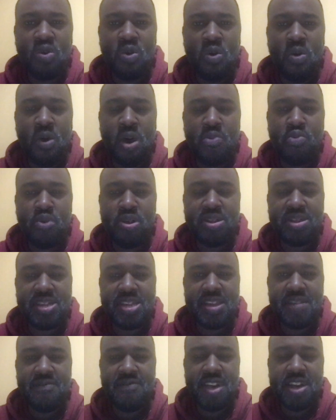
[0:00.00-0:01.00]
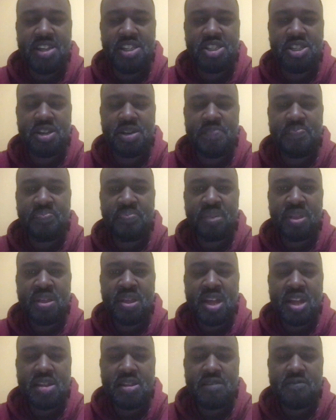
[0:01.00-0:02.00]
on with the adventure.
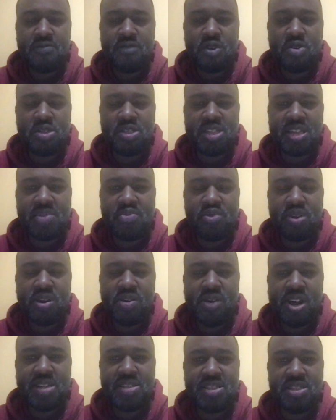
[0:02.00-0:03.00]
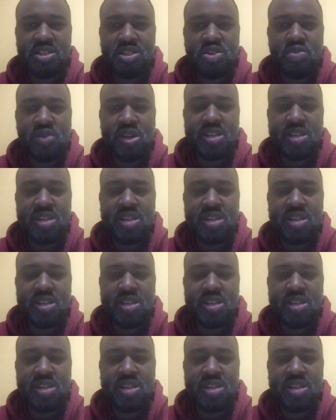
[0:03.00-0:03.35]
The first thing we're going to do